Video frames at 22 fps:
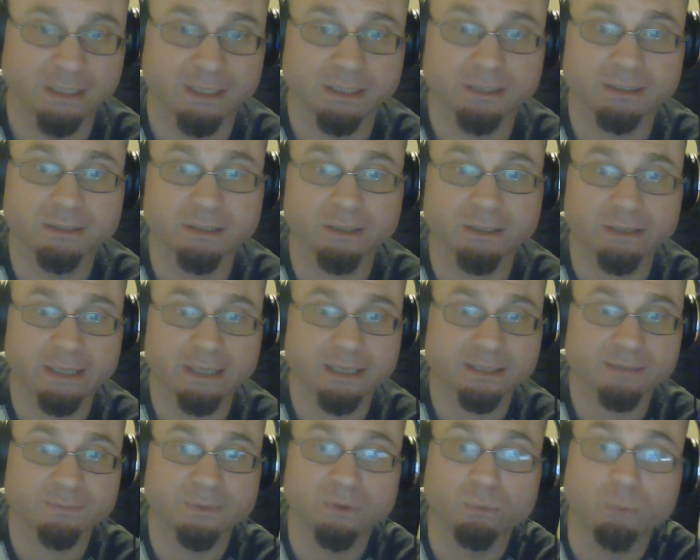Don't
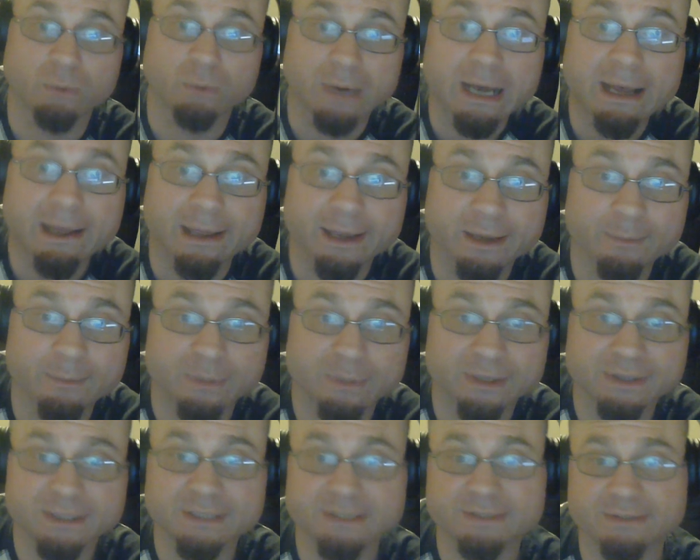ask me why,
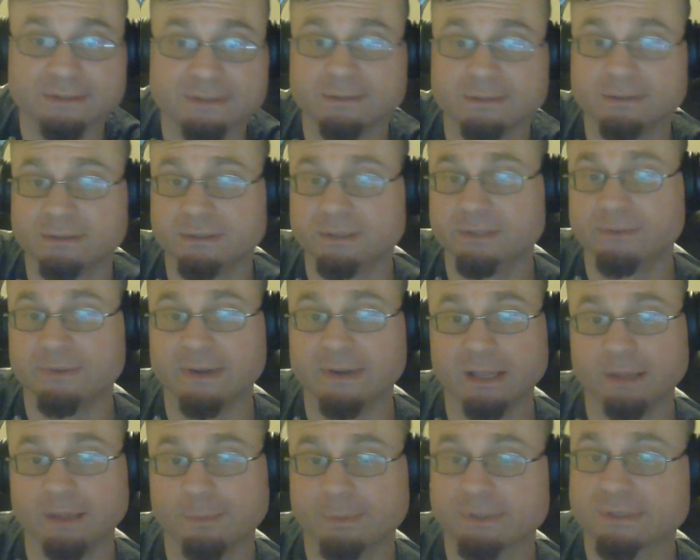but these
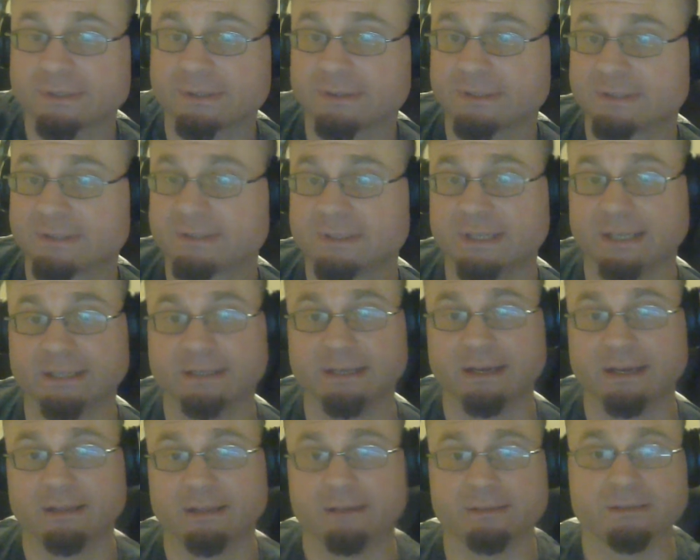developers of this
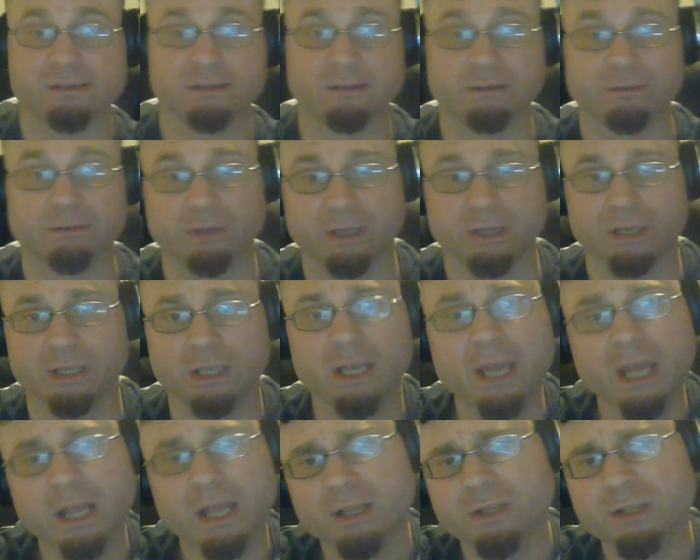technology, they're like,
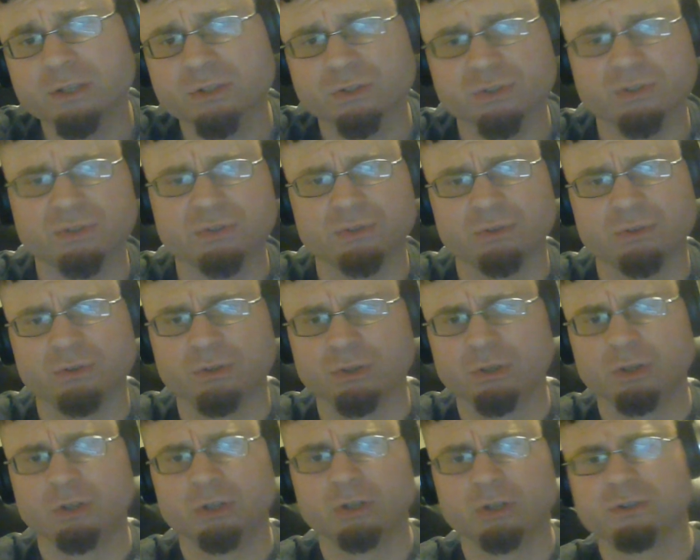yeah, let's
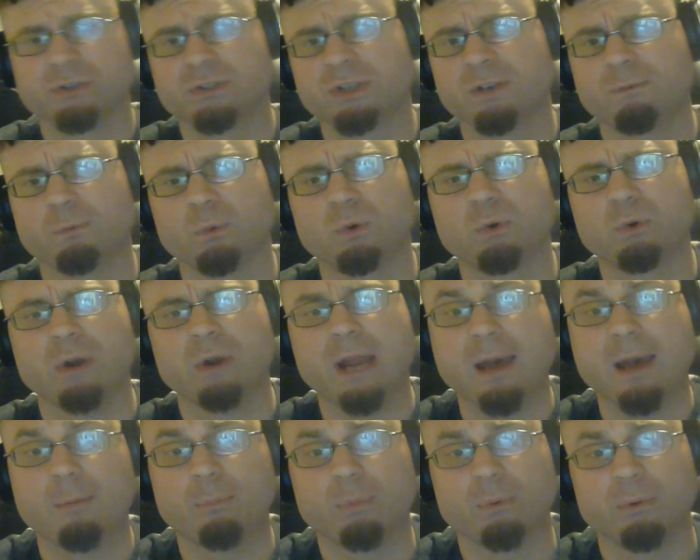give them
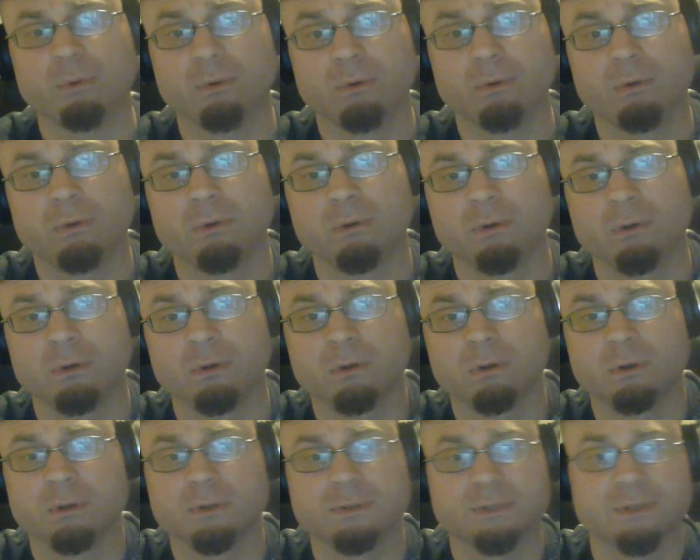crap.
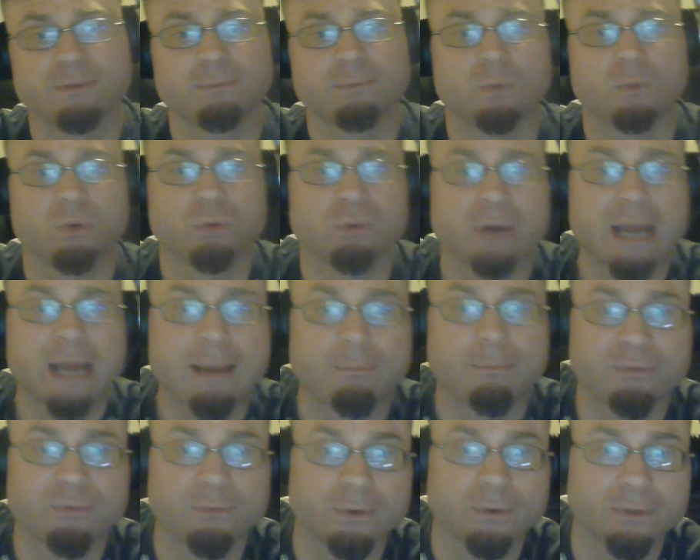Let's give them crap
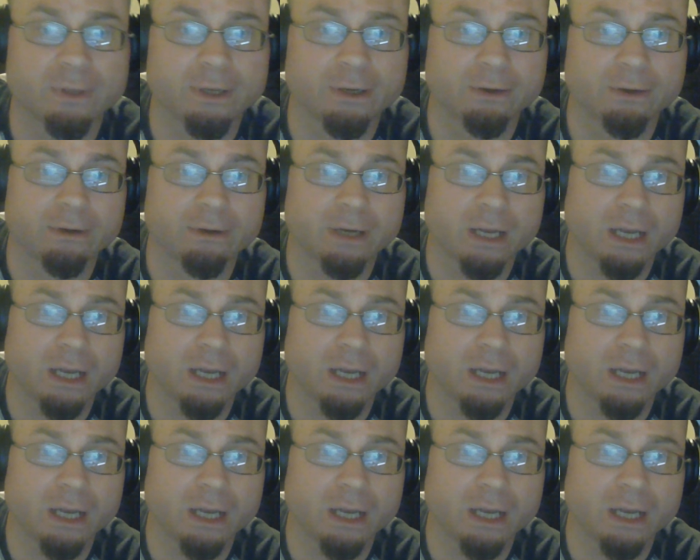for their